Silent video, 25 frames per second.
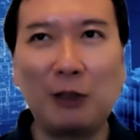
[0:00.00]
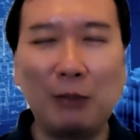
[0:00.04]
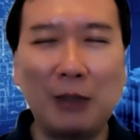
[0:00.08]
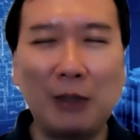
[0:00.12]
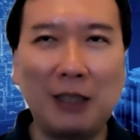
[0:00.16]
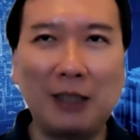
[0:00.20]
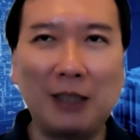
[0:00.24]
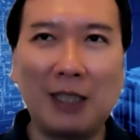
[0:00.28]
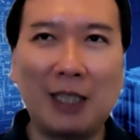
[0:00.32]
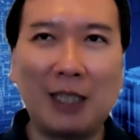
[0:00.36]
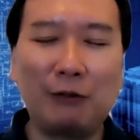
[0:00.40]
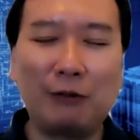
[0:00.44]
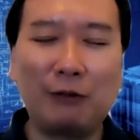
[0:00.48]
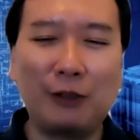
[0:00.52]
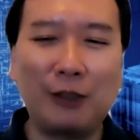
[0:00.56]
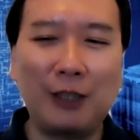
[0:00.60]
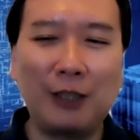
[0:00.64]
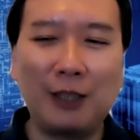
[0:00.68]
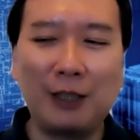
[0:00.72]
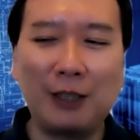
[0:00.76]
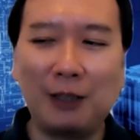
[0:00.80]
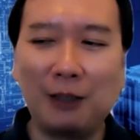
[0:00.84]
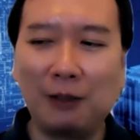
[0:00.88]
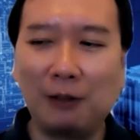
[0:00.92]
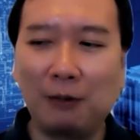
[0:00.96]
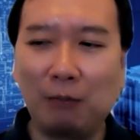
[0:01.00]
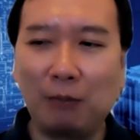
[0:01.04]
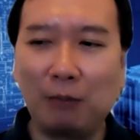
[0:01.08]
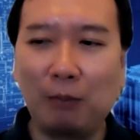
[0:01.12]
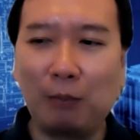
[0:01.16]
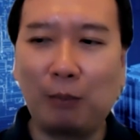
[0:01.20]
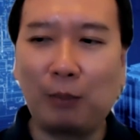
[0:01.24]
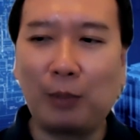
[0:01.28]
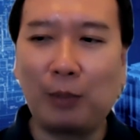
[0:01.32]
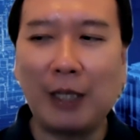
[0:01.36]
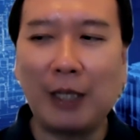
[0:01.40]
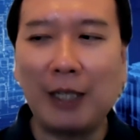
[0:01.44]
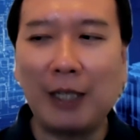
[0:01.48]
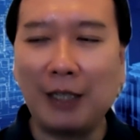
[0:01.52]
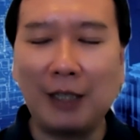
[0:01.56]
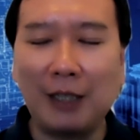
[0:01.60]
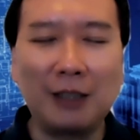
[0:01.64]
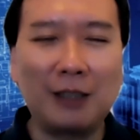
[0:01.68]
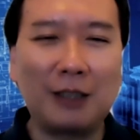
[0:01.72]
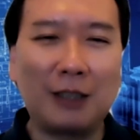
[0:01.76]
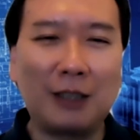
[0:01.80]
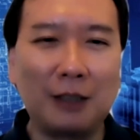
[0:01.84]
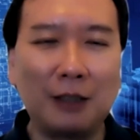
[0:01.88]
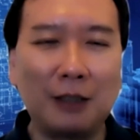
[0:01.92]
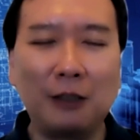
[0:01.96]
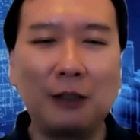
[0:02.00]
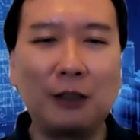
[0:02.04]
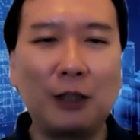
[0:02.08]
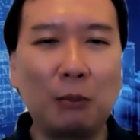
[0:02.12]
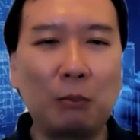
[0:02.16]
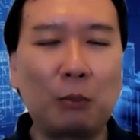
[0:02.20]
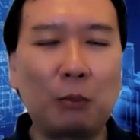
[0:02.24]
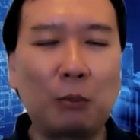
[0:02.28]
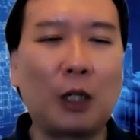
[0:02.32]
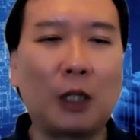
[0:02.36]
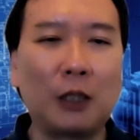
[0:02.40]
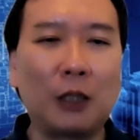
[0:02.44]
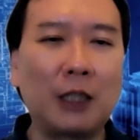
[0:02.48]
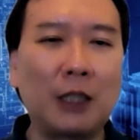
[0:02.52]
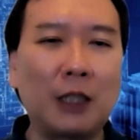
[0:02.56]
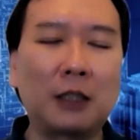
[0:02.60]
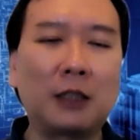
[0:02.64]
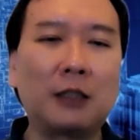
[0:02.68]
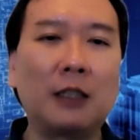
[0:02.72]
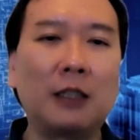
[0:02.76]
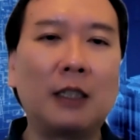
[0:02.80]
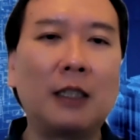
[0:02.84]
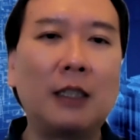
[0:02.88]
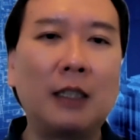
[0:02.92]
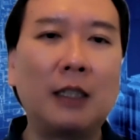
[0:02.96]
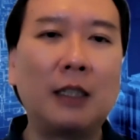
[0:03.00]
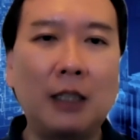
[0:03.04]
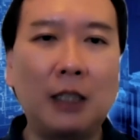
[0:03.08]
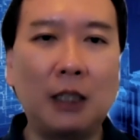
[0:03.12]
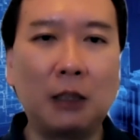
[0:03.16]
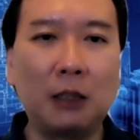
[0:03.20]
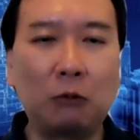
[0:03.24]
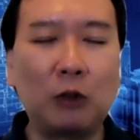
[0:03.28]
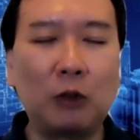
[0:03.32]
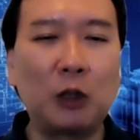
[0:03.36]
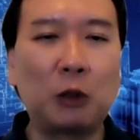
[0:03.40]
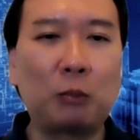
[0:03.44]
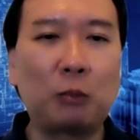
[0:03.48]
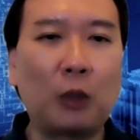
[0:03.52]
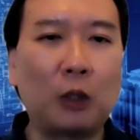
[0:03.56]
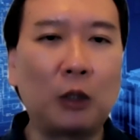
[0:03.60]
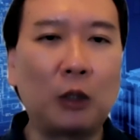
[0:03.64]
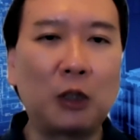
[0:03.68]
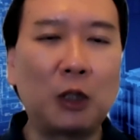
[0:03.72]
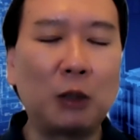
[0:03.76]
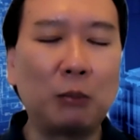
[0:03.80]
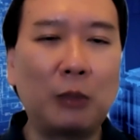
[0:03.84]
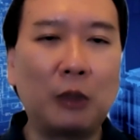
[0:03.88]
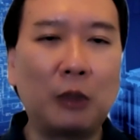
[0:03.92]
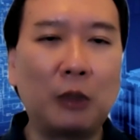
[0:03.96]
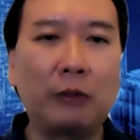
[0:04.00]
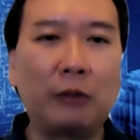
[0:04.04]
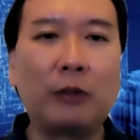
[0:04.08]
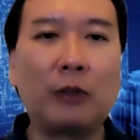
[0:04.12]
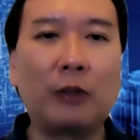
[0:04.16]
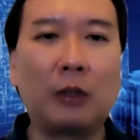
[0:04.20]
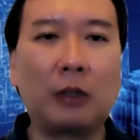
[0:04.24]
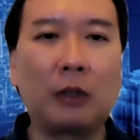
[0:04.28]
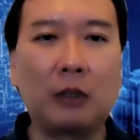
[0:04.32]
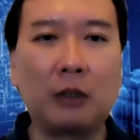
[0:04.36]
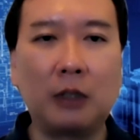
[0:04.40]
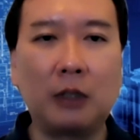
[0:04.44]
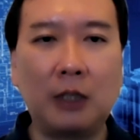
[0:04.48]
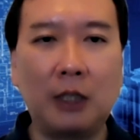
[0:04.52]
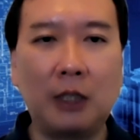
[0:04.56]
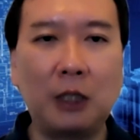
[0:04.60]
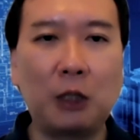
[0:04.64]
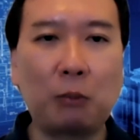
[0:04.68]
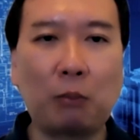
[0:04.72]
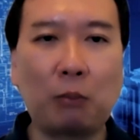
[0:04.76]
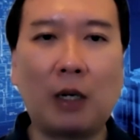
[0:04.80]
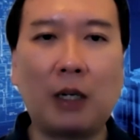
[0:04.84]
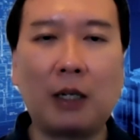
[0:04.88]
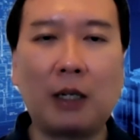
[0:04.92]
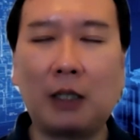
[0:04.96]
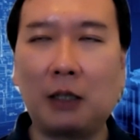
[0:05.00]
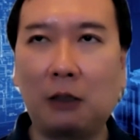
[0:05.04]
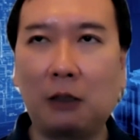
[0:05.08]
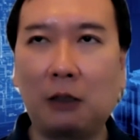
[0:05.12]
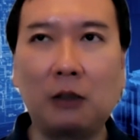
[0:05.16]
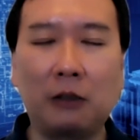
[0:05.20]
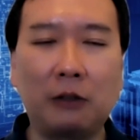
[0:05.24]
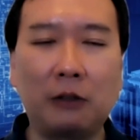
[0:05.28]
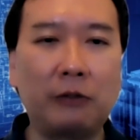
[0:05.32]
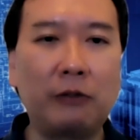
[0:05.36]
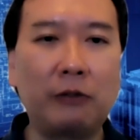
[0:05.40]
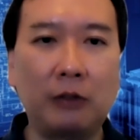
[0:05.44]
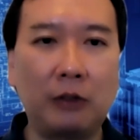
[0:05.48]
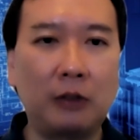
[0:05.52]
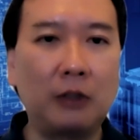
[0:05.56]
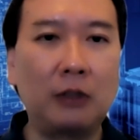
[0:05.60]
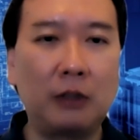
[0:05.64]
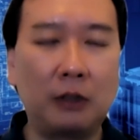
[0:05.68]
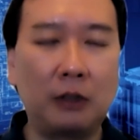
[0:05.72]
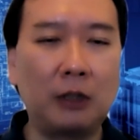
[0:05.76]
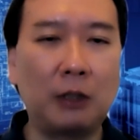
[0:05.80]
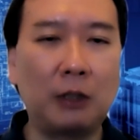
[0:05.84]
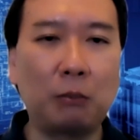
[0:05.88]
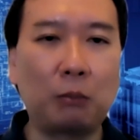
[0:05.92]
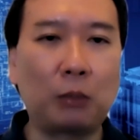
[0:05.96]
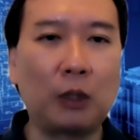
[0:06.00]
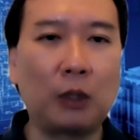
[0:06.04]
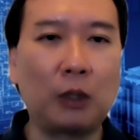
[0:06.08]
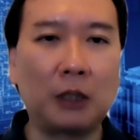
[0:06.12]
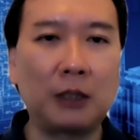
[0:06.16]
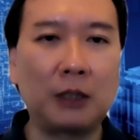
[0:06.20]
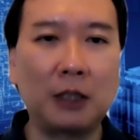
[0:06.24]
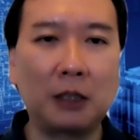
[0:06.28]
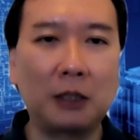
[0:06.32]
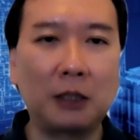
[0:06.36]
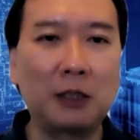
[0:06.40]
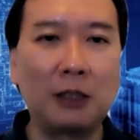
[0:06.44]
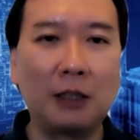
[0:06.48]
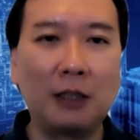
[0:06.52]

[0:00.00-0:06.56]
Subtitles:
mean every player in the project is responsible for each part of the project.